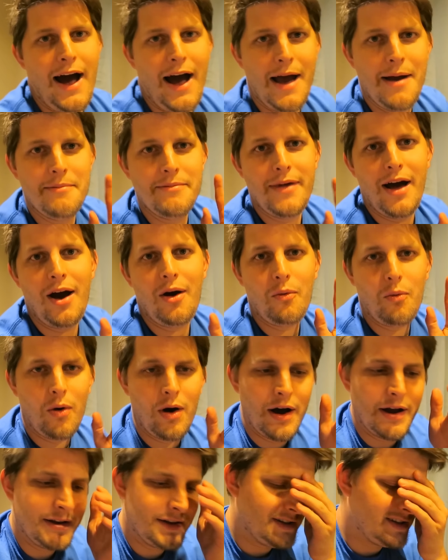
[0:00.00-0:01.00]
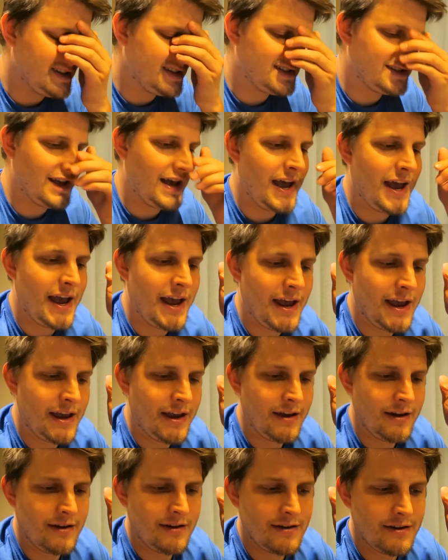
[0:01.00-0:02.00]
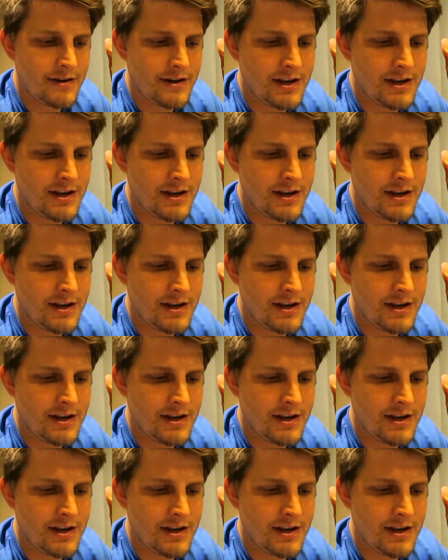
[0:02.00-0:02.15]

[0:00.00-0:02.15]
I'm not one to say